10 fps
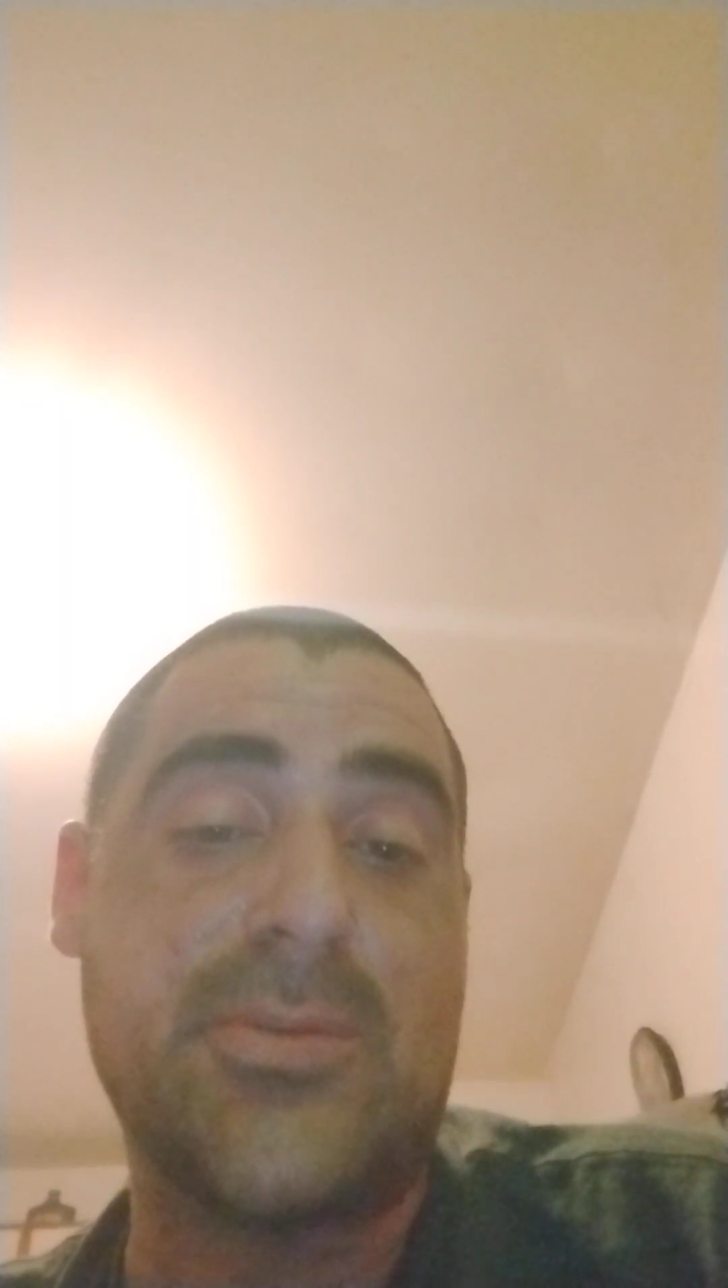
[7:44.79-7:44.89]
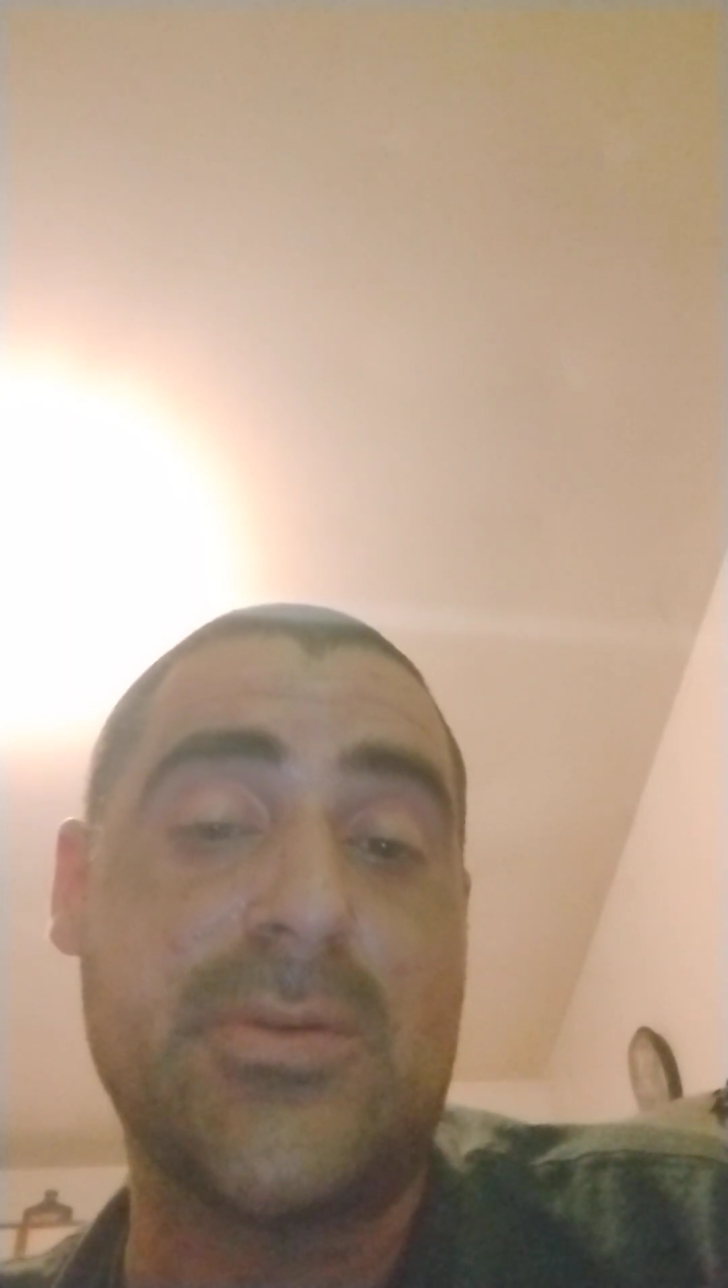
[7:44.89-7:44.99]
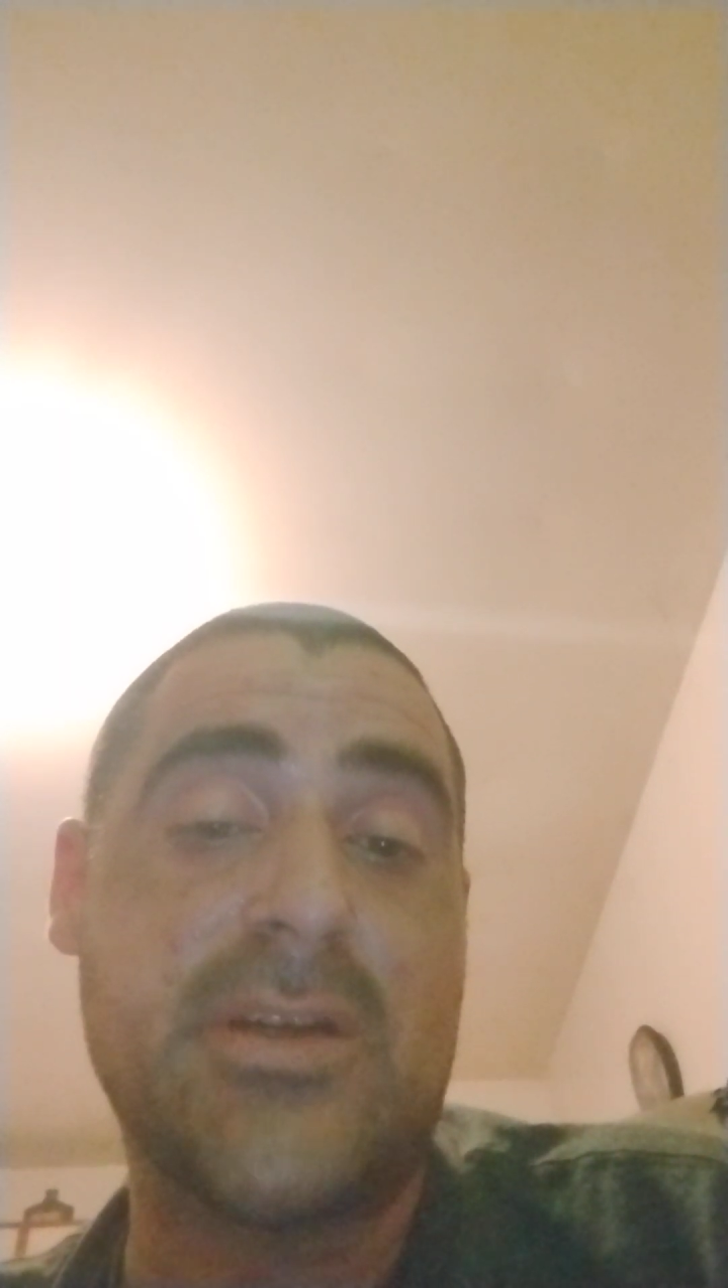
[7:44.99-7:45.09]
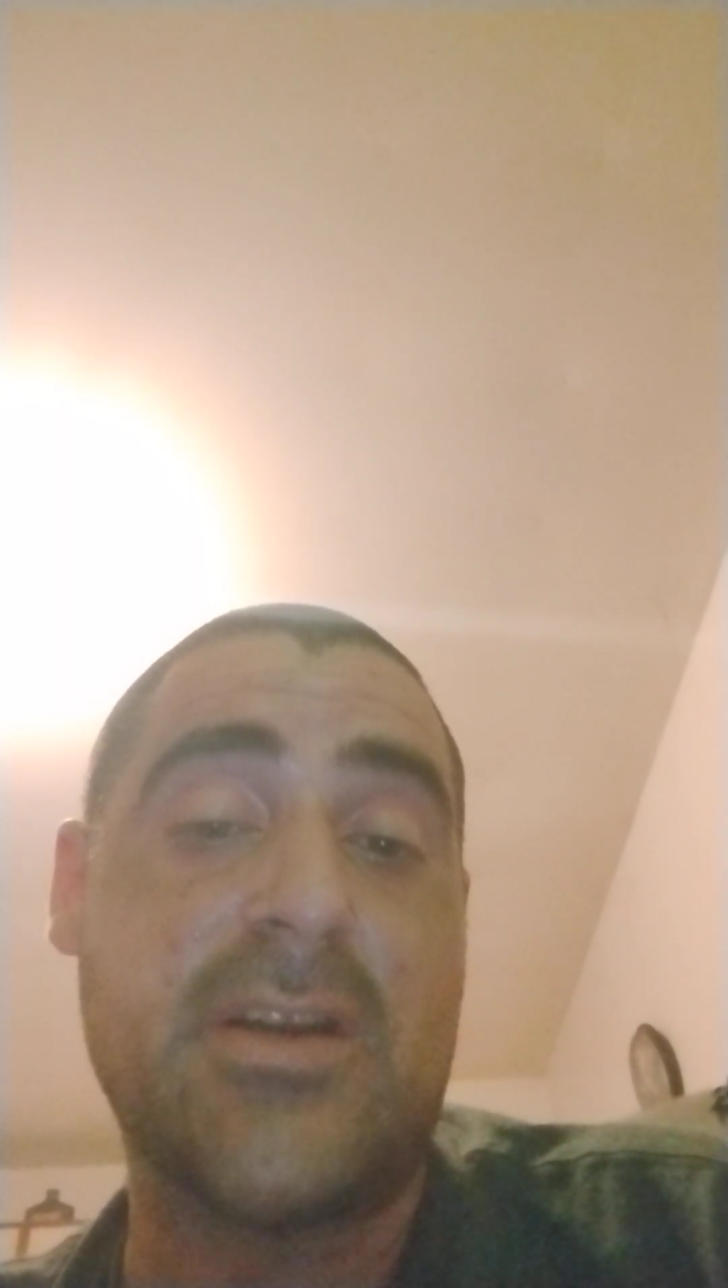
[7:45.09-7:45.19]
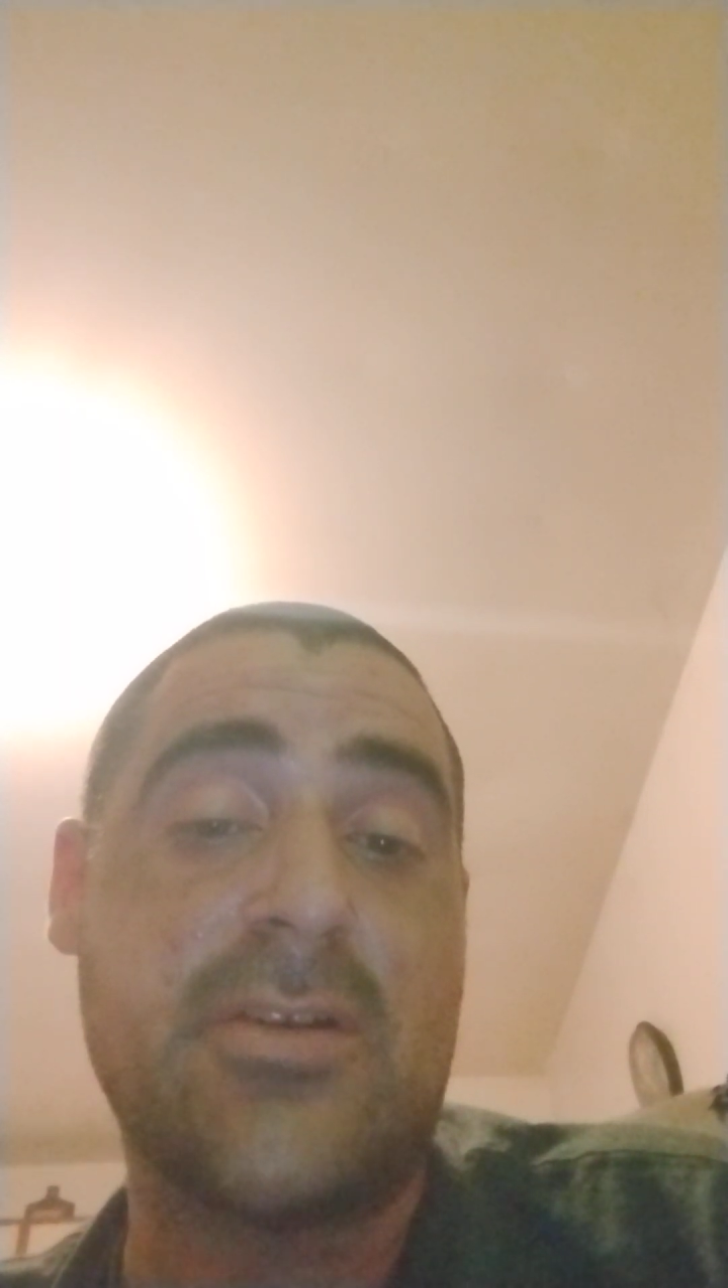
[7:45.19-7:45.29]

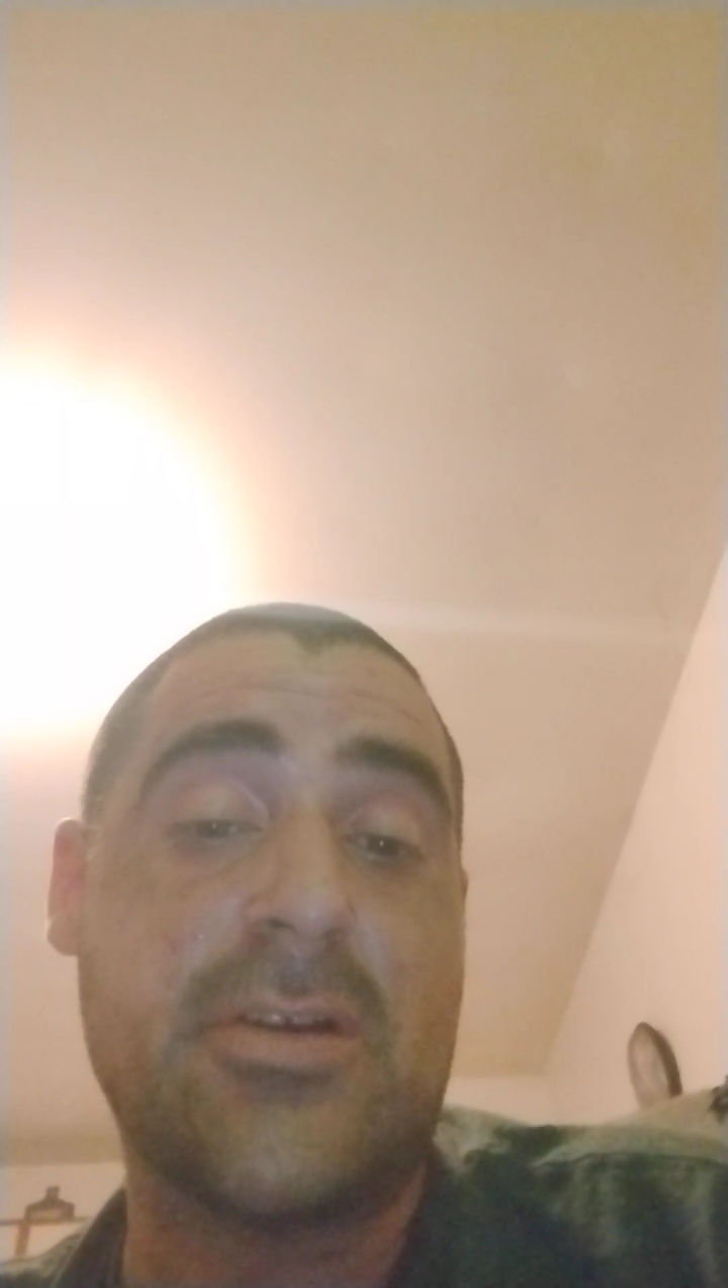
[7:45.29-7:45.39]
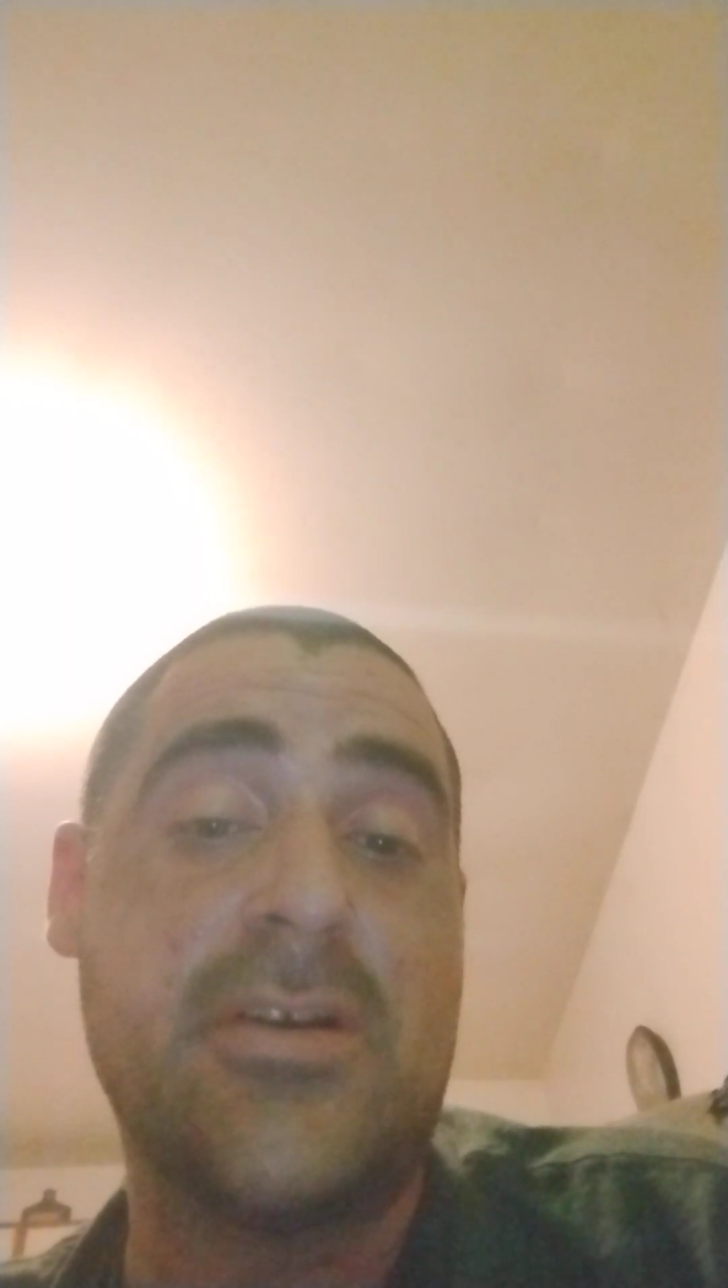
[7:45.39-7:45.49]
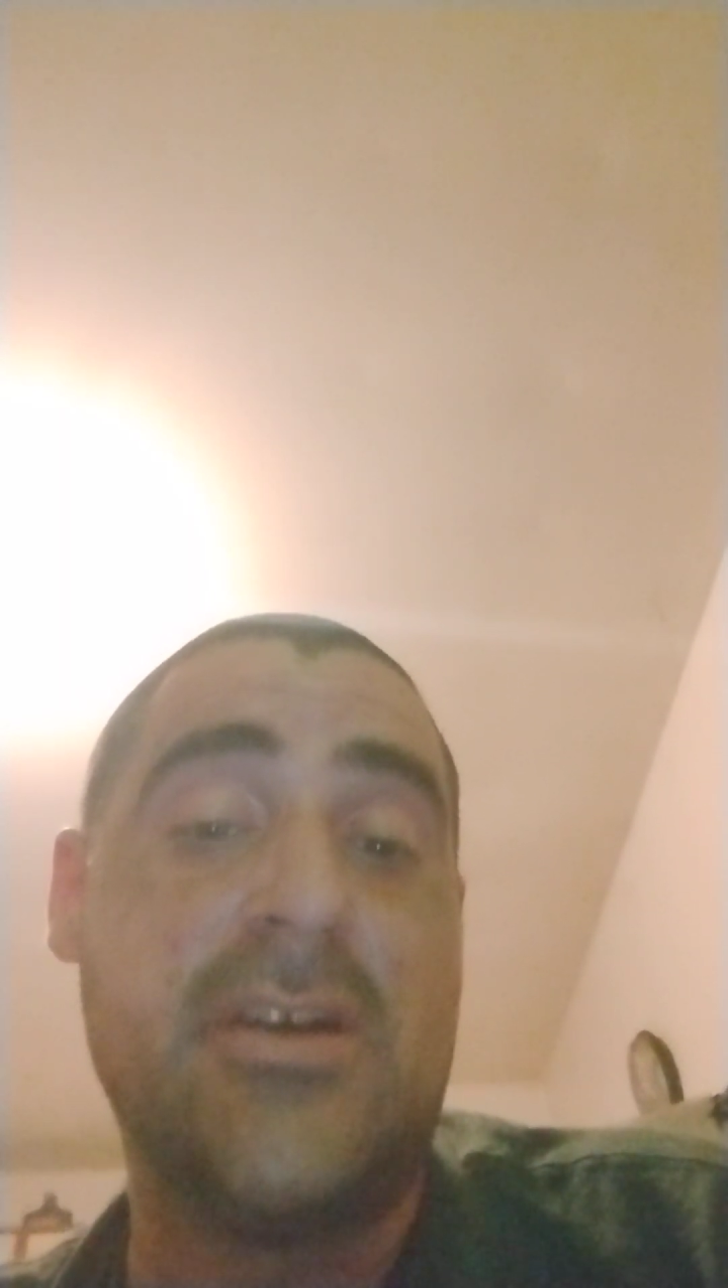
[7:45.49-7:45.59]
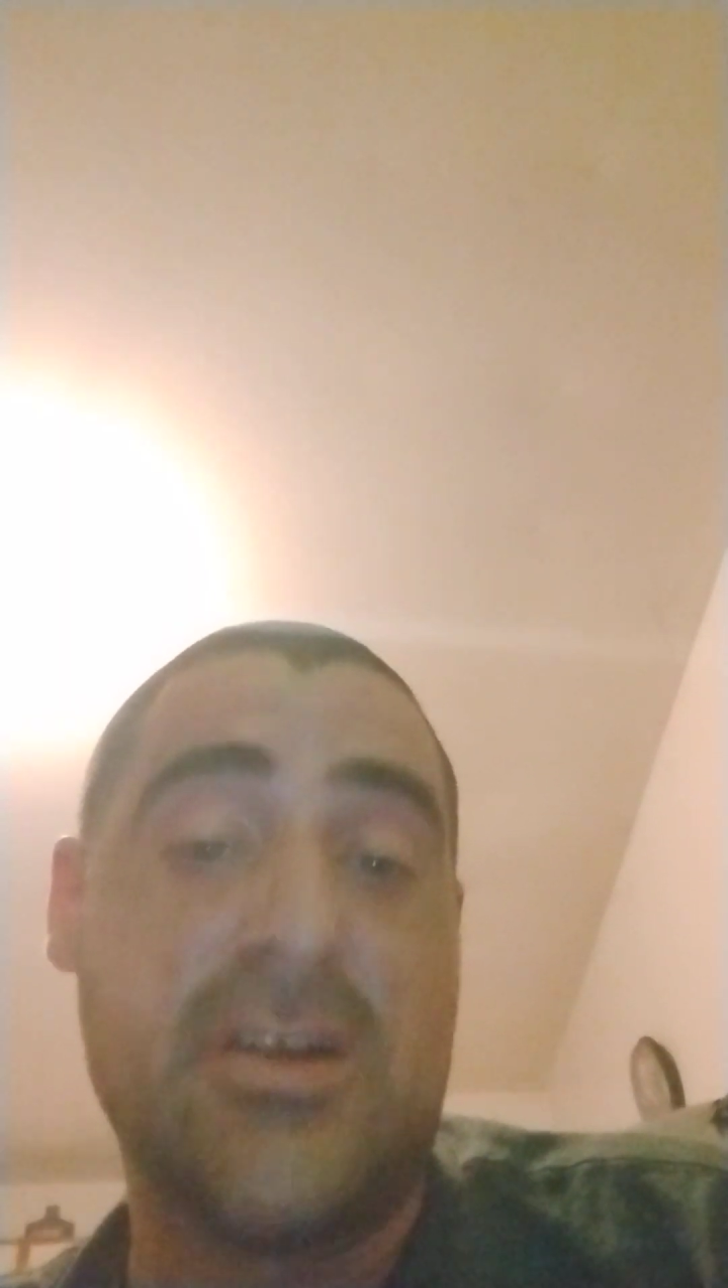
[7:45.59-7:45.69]
road that are